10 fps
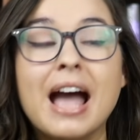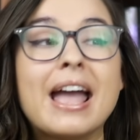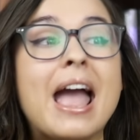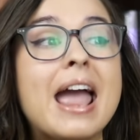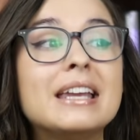I
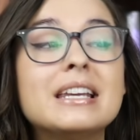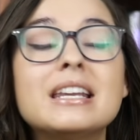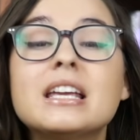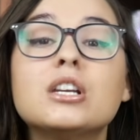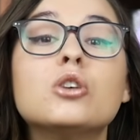hated
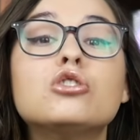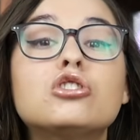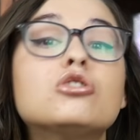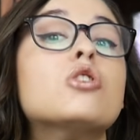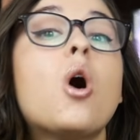it
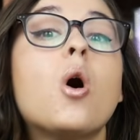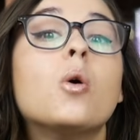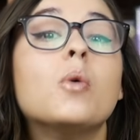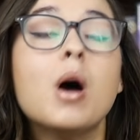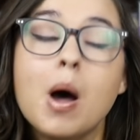
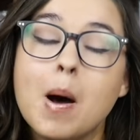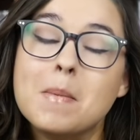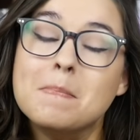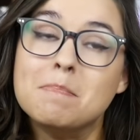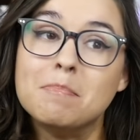so
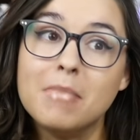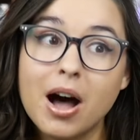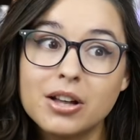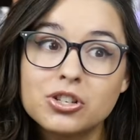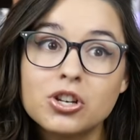
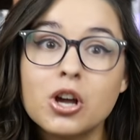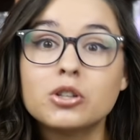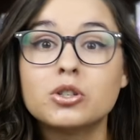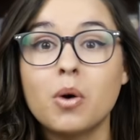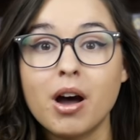much.
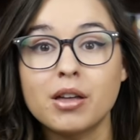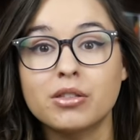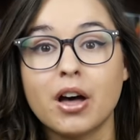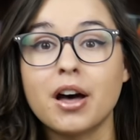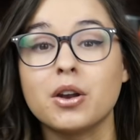So I
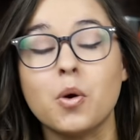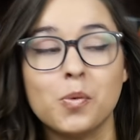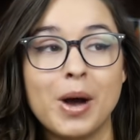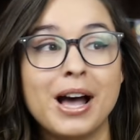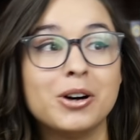thought,
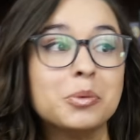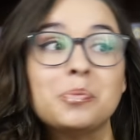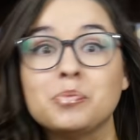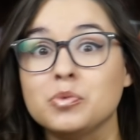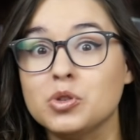wow,
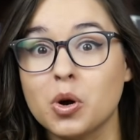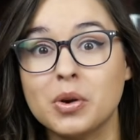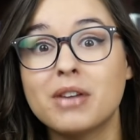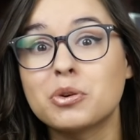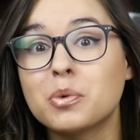
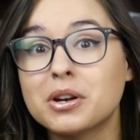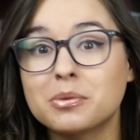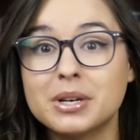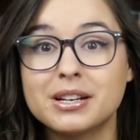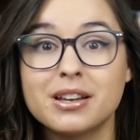don't ever want to
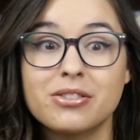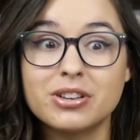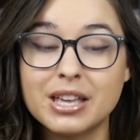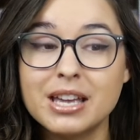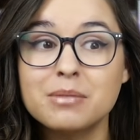read another
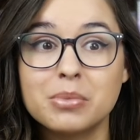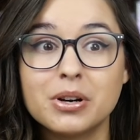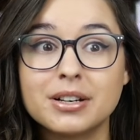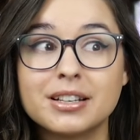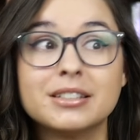King
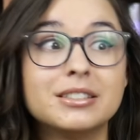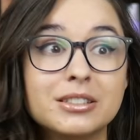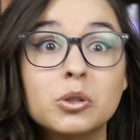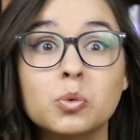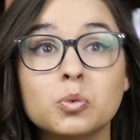book.
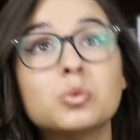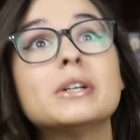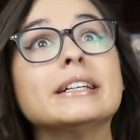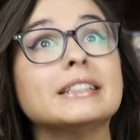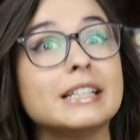
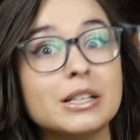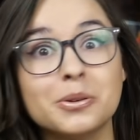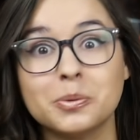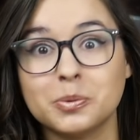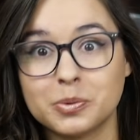Really,
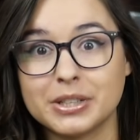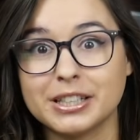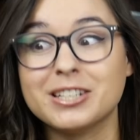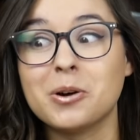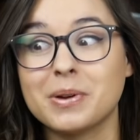
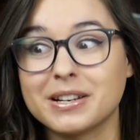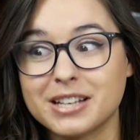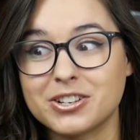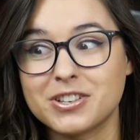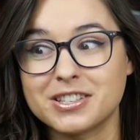really don't want to
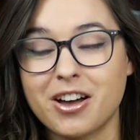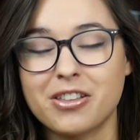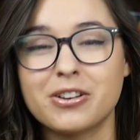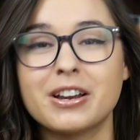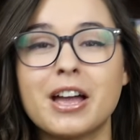touch this
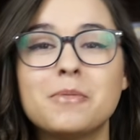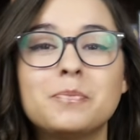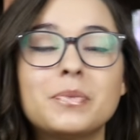author again.